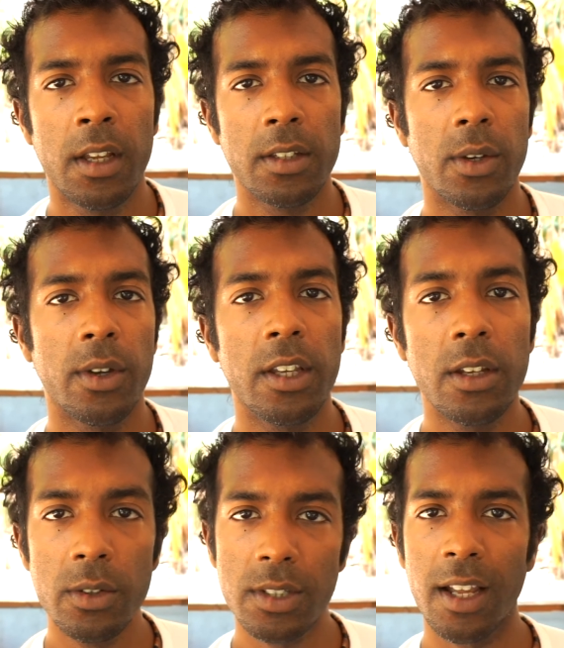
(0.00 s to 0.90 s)
So a
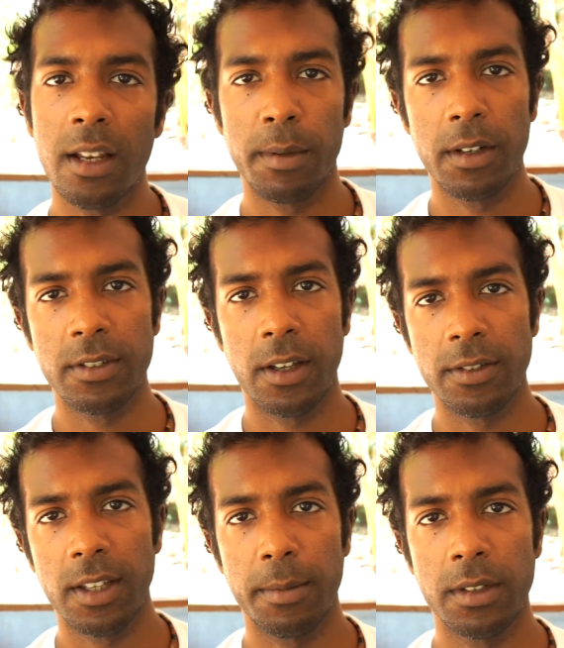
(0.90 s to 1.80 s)
huge element of
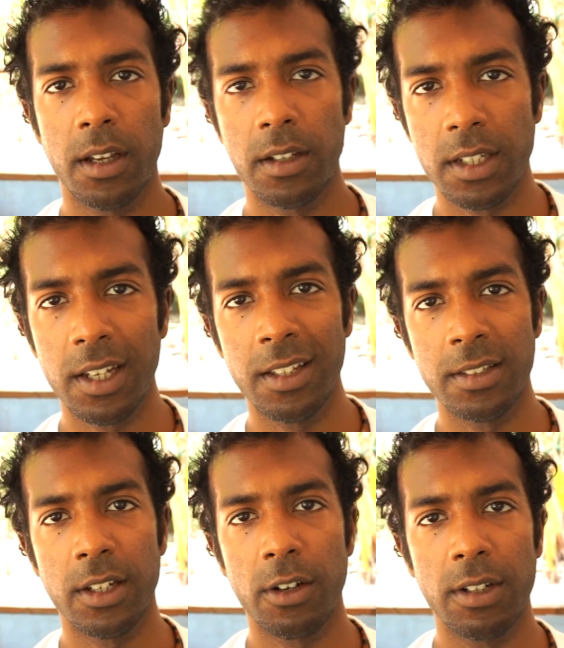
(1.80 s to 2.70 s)
self-sabotage is
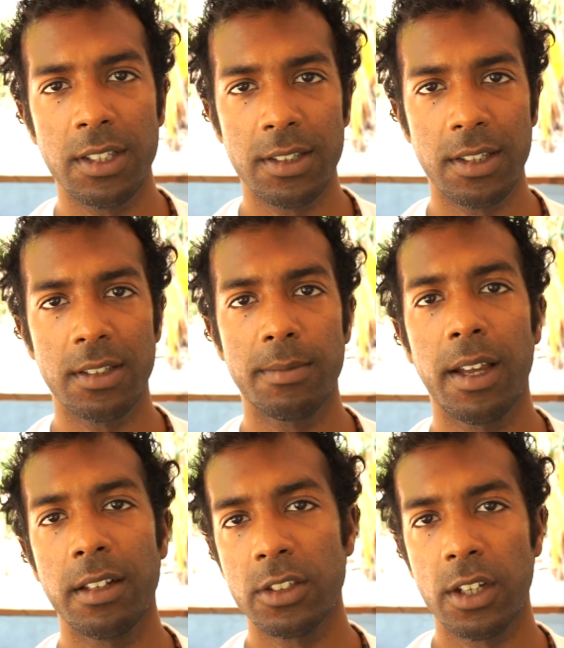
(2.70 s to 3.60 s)
the criticism
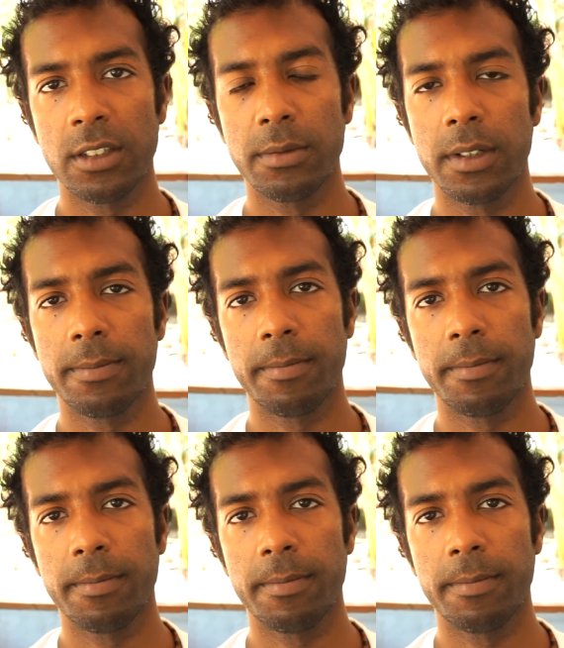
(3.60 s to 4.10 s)
and judgment,